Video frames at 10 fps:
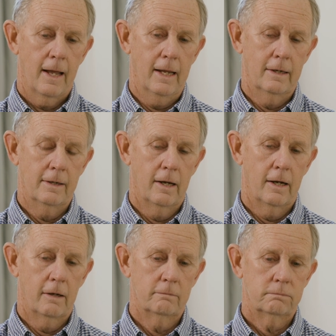and
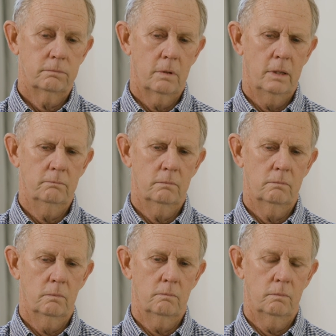uh, he,
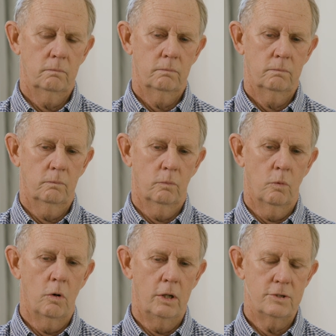
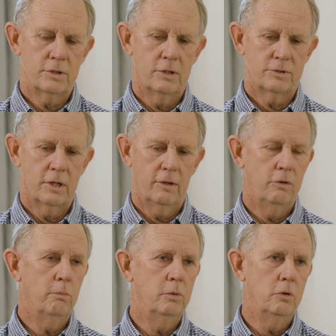Woody said, "Seth,
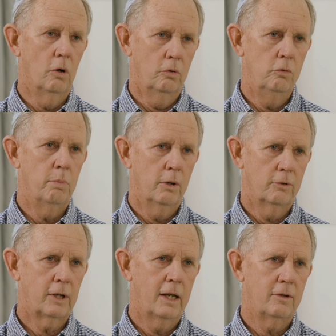you, you know, you
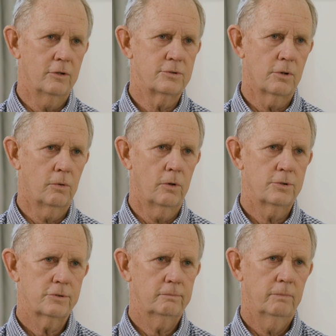better take this
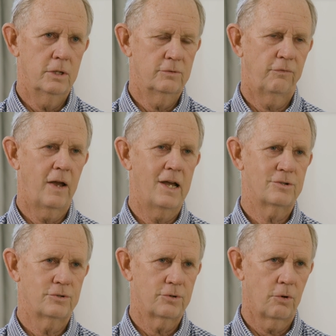horse. He's the
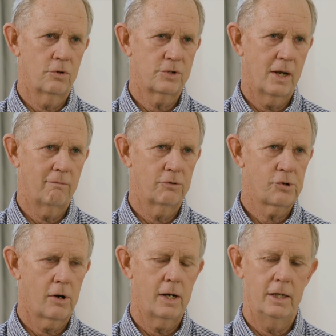fastest horse I ever
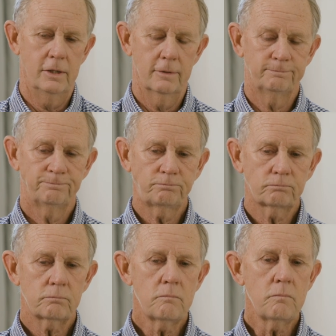trained.
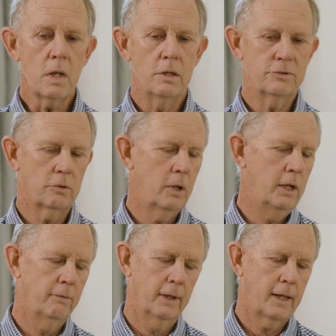And so
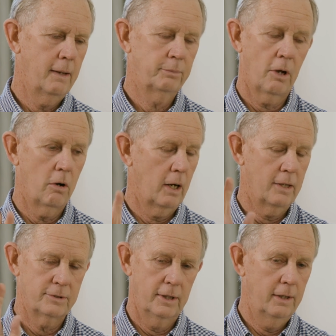Henryk kept talking.
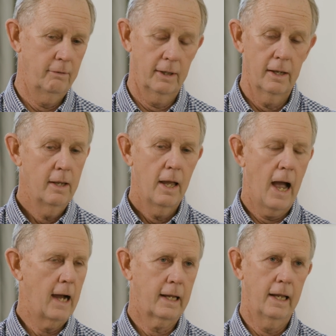I said, Henryk,
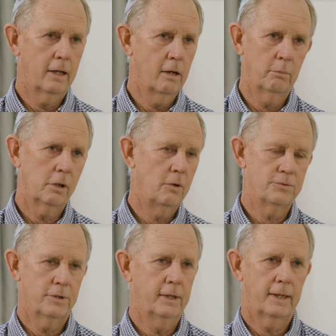I can't come
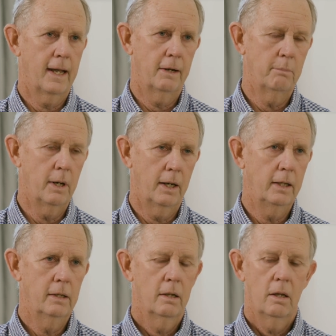close to that kind of money.